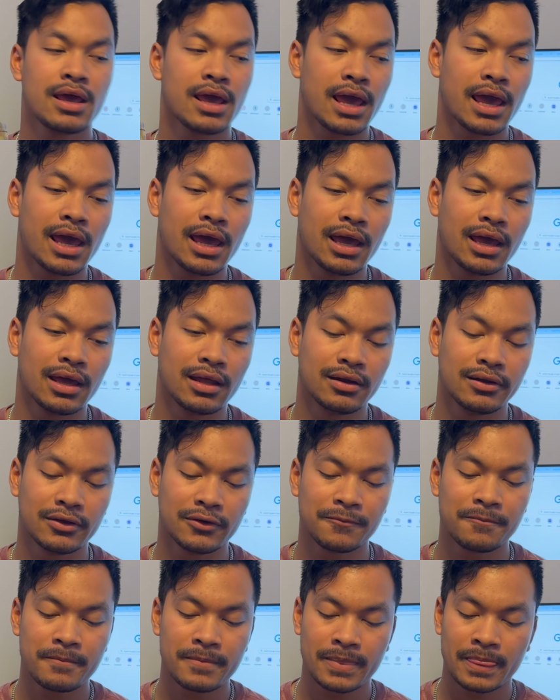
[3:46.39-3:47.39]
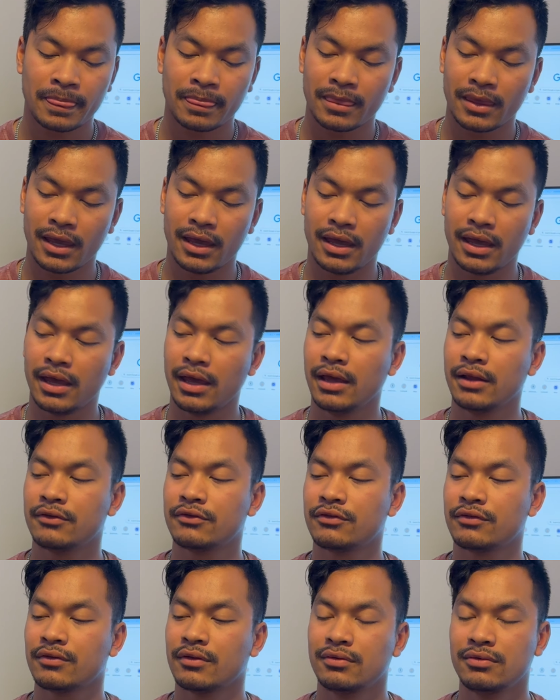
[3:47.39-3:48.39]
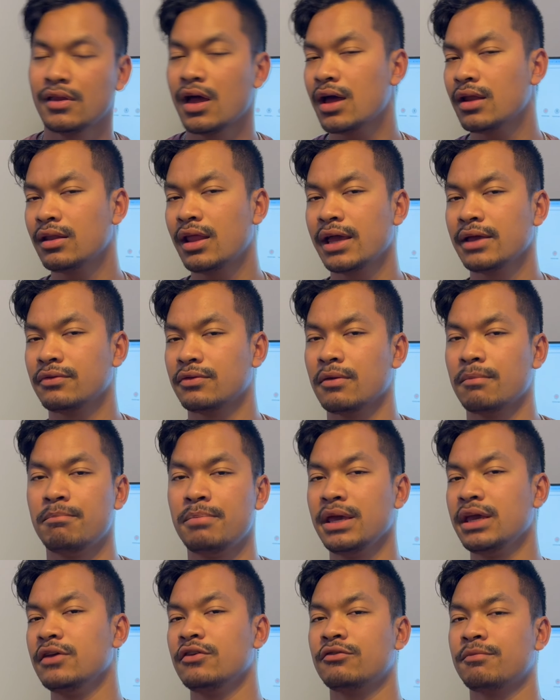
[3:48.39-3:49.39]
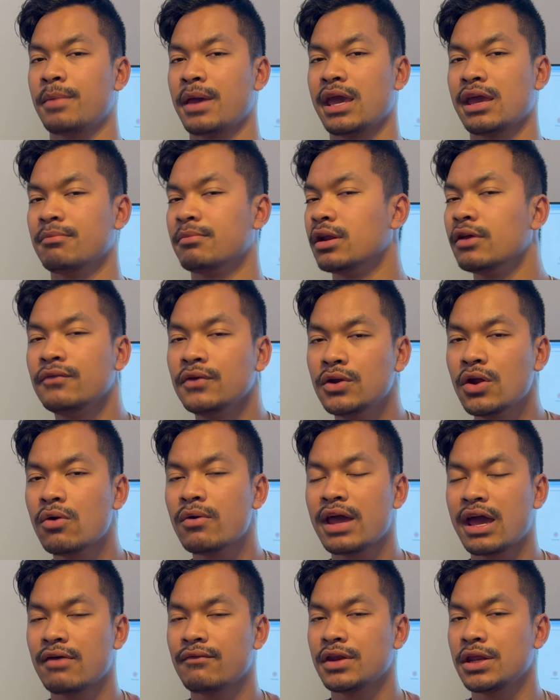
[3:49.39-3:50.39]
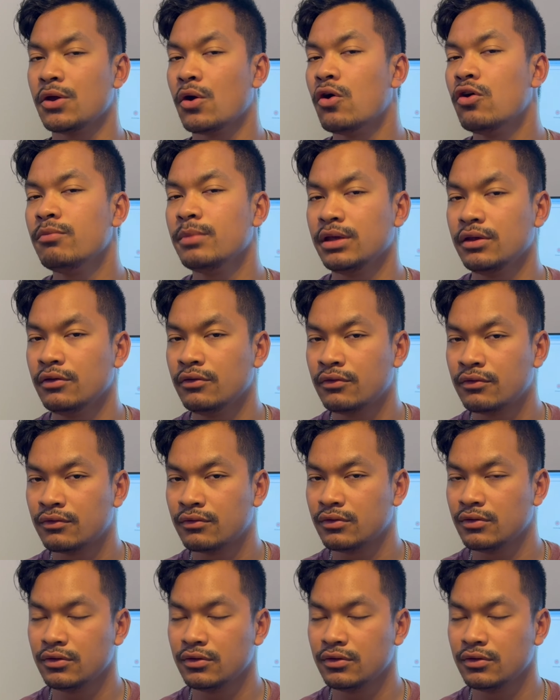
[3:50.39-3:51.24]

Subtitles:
And it's not like the biggest pain, but if you don't have any homies